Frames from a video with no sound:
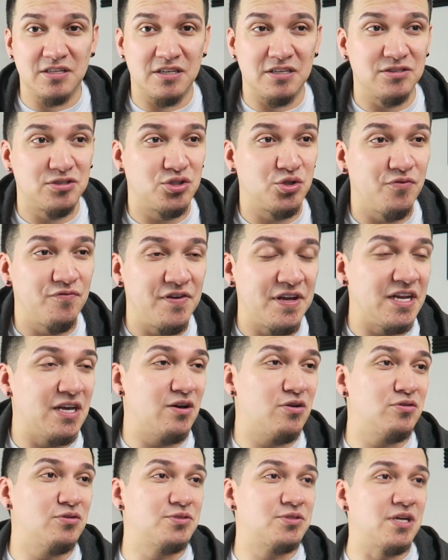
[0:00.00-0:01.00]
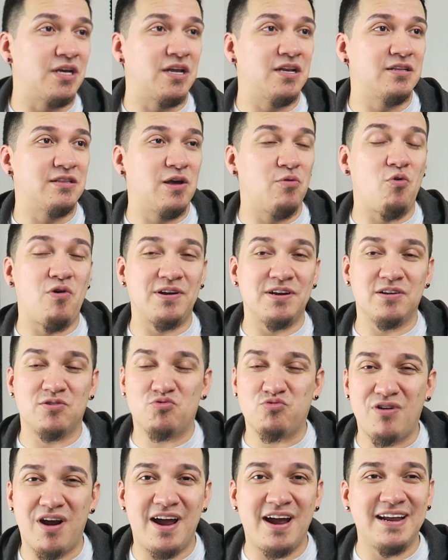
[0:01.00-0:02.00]
into videos and they want to
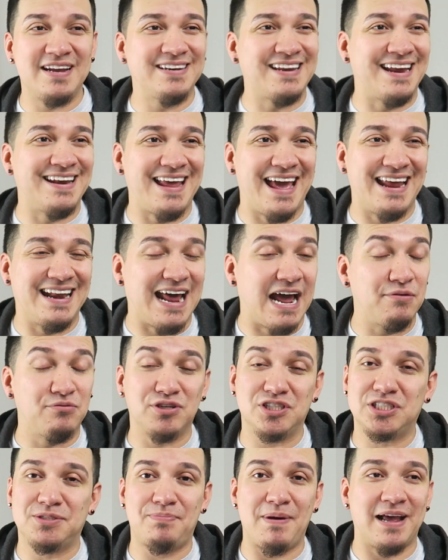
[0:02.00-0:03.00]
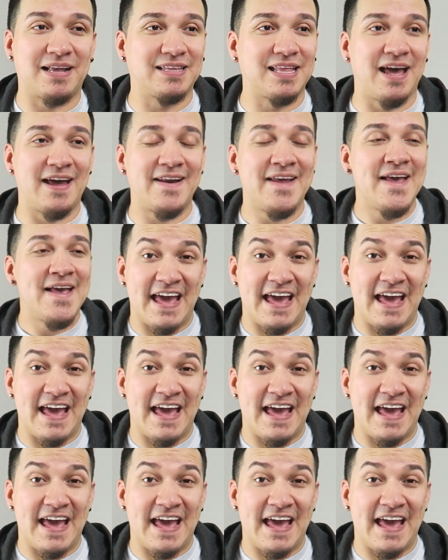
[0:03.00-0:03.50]
grind and, and I respect that.